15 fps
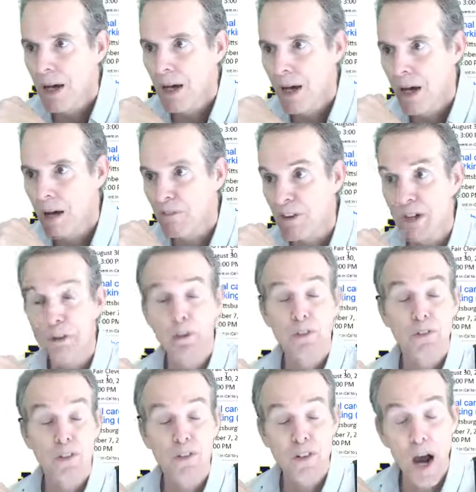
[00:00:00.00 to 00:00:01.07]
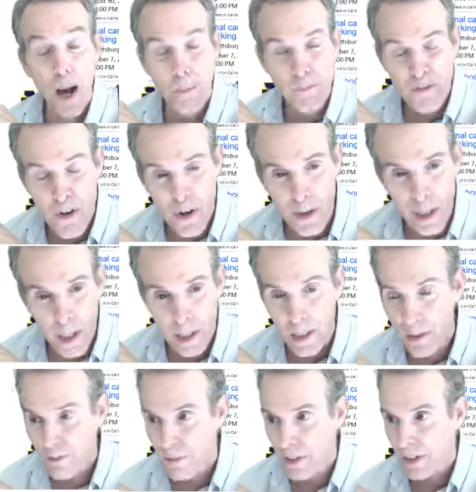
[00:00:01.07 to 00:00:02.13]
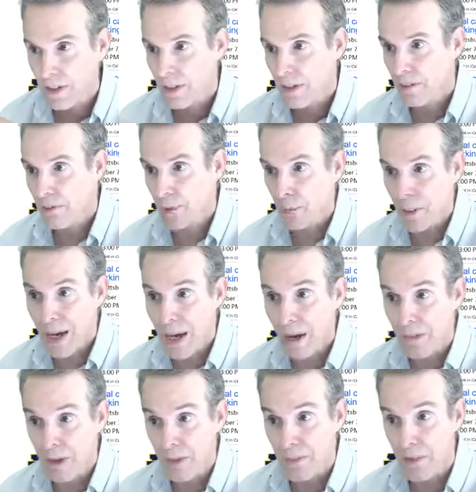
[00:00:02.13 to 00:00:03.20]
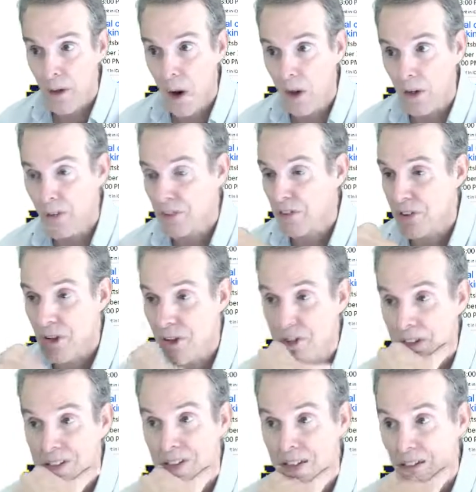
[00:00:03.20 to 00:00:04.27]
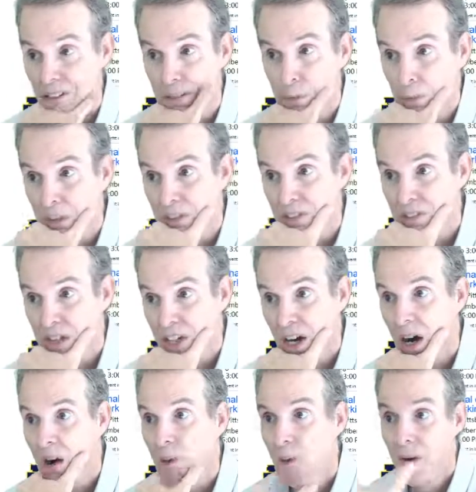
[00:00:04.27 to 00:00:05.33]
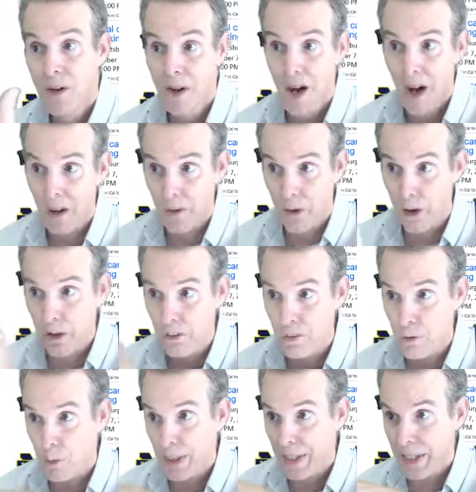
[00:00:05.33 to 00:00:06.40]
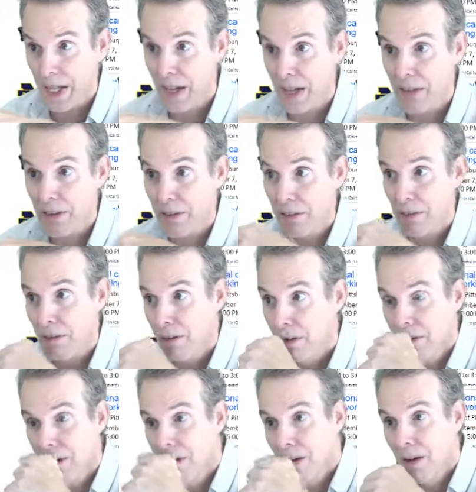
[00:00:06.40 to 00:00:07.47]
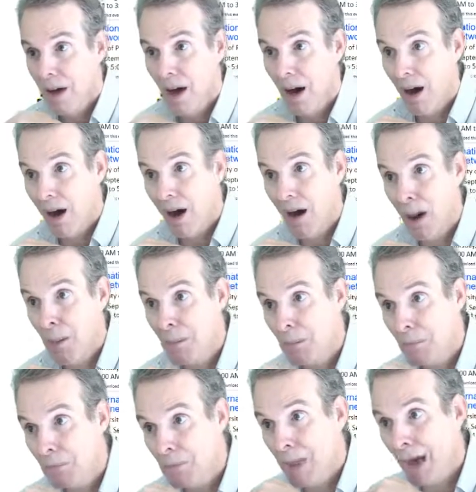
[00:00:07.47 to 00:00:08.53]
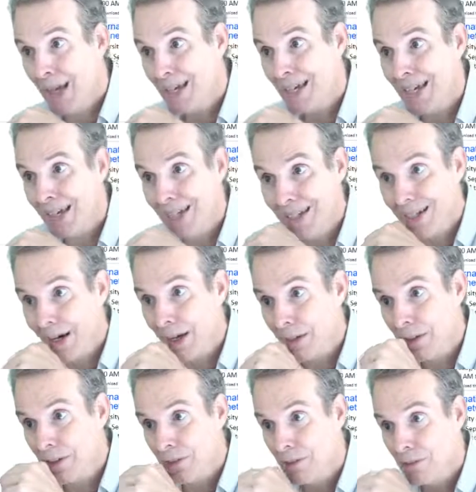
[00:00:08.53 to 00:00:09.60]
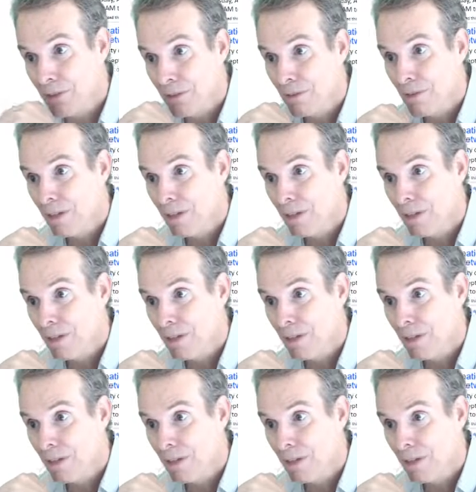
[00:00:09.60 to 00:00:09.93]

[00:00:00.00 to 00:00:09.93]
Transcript: Veterans Job Fair in Cleveland. If you're around on August 30th, that's the place to go. On August 28th, Allegheny College,